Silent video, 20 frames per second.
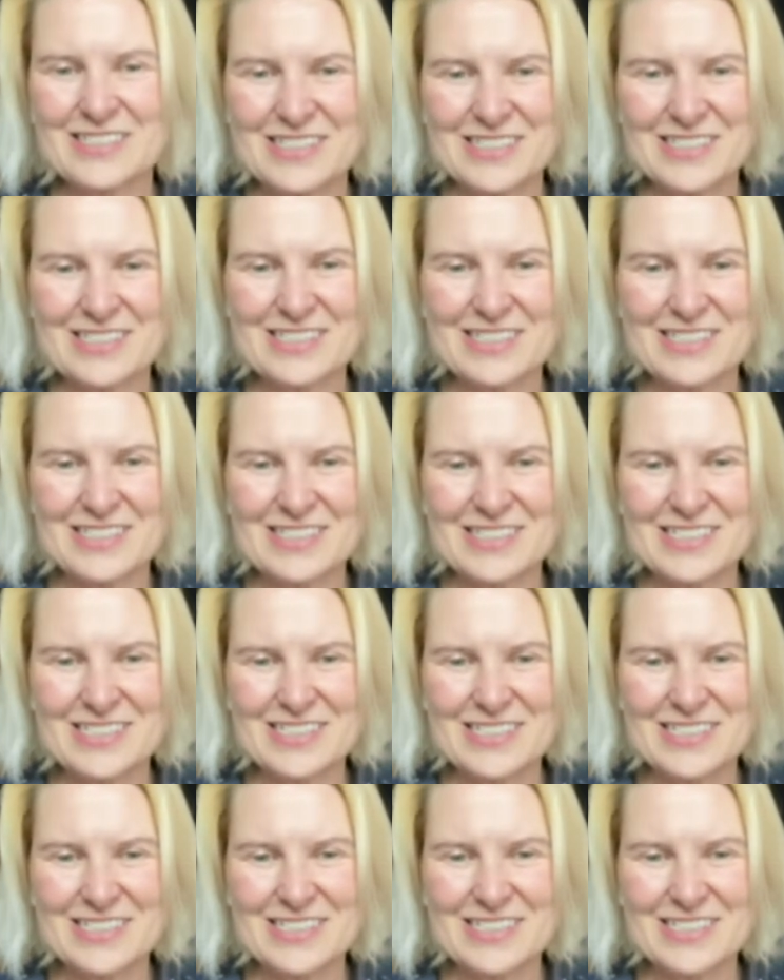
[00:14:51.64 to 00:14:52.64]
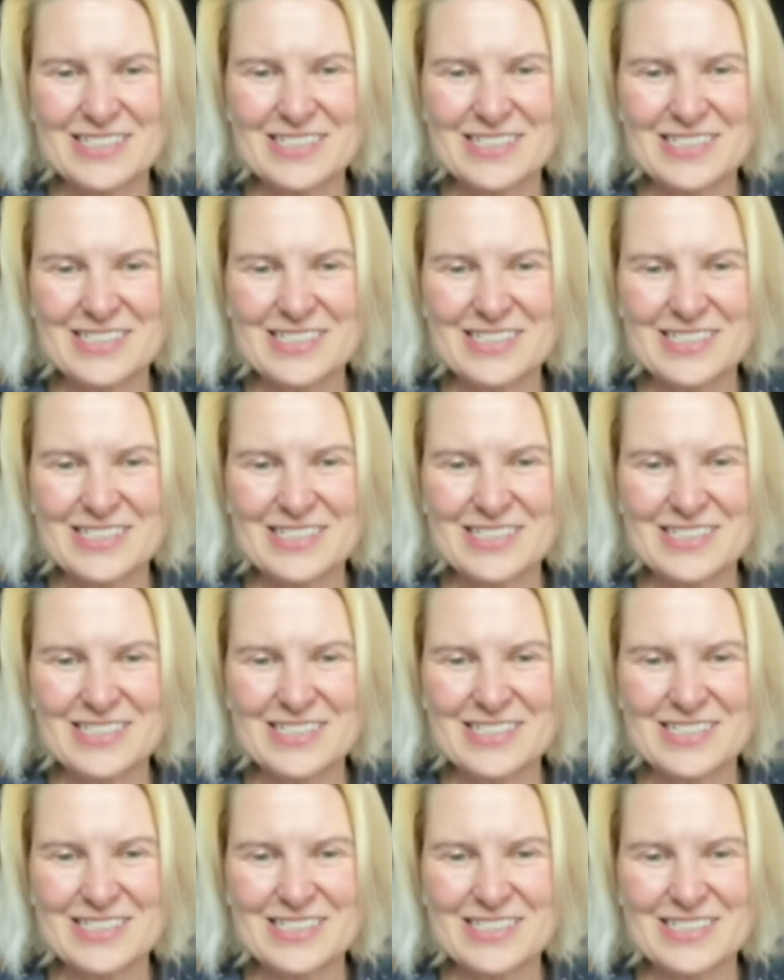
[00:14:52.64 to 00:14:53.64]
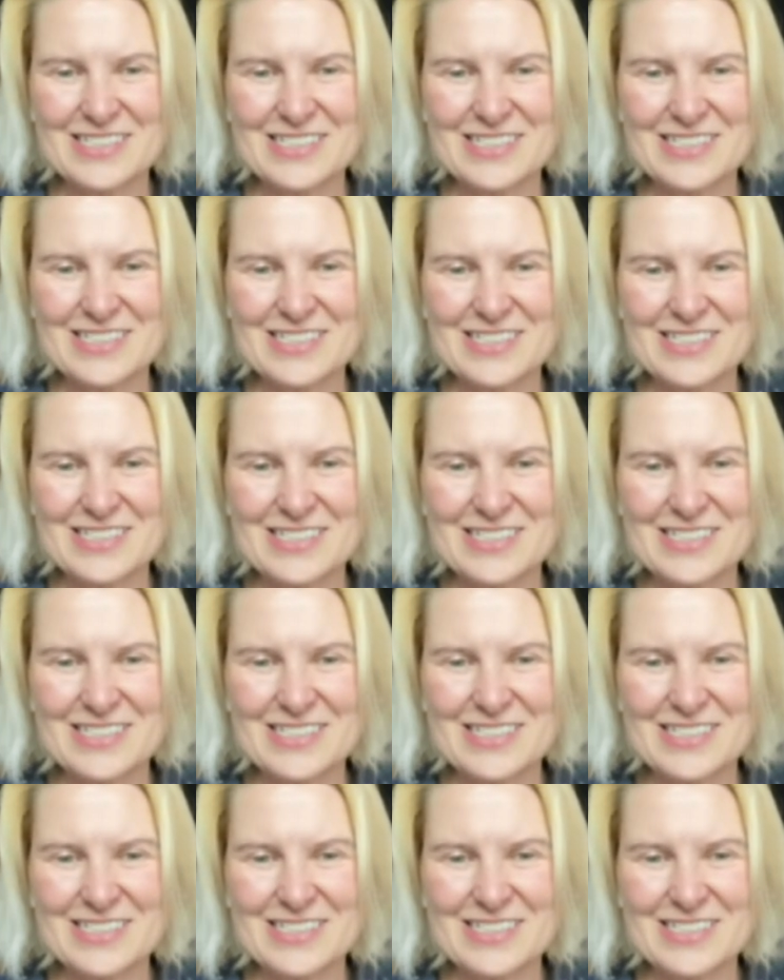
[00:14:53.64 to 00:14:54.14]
(not speaking)